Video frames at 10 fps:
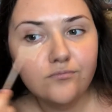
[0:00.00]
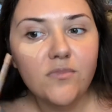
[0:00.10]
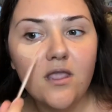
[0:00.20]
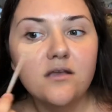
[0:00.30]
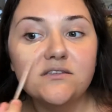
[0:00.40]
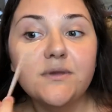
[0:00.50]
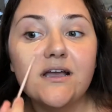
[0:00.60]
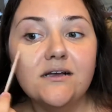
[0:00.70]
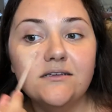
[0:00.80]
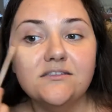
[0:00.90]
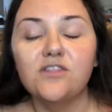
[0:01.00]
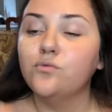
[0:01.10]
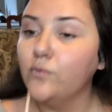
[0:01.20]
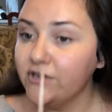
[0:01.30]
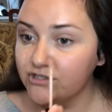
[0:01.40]
It's because
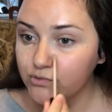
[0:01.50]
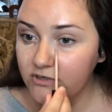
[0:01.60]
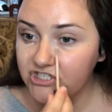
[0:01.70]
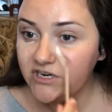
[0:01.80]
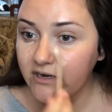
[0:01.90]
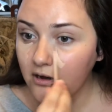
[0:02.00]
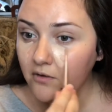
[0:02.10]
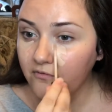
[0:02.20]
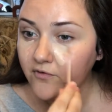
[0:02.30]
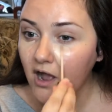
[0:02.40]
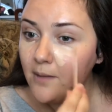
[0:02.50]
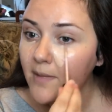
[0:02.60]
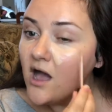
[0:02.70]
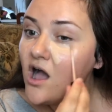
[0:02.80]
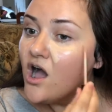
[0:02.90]
when you're switching
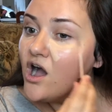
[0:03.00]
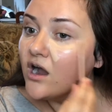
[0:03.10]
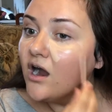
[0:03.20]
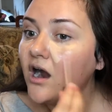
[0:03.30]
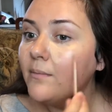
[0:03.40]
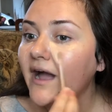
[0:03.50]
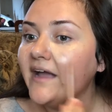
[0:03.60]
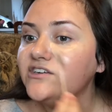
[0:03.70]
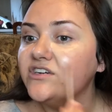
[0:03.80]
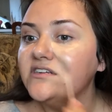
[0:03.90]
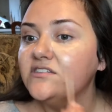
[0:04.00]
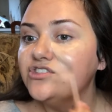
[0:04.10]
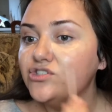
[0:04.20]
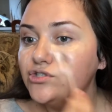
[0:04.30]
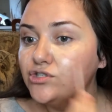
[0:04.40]
from
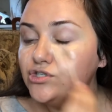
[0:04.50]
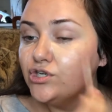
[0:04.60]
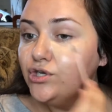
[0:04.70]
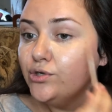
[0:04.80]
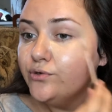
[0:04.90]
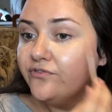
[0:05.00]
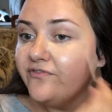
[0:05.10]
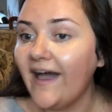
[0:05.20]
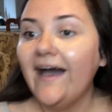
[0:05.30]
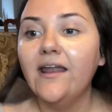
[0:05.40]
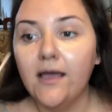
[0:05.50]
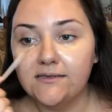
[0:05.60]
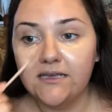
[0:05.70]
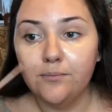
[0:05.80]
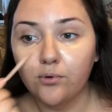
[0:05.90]
carbohydrates to fat
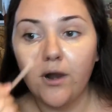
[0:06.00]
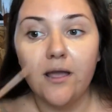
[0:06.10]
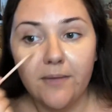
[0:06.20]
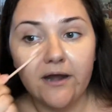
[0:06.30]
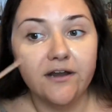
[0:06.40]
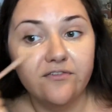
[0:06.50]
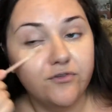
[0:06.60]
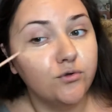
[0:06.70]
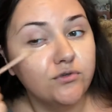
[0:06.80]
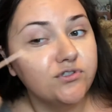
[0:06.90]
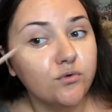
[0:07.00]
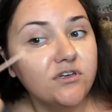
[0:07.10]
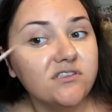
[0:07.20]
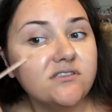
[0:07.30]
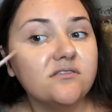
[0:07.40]
as a primary fuel
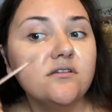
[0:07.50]
source,